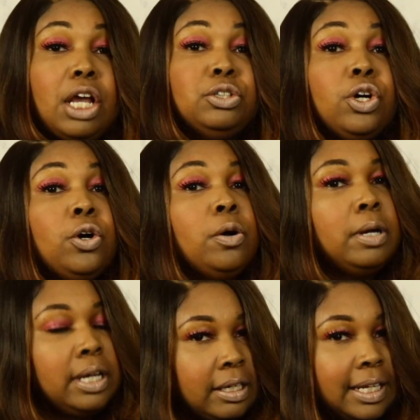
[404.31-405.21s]
So,
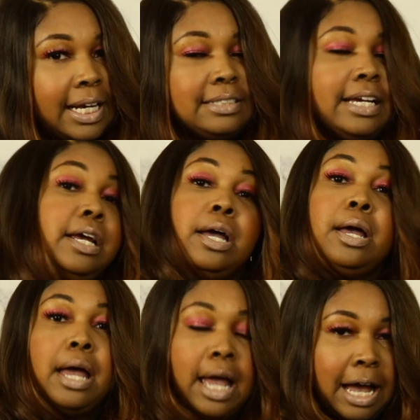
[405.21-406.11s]
like I said,
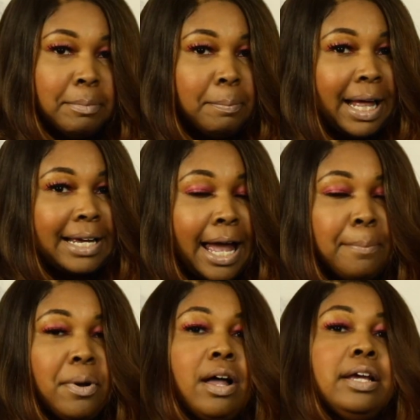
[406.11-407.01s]
have my black cap
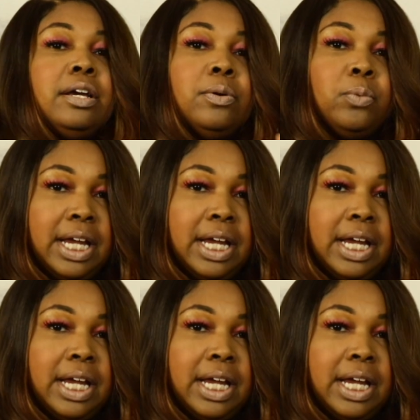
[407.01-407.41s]
on, went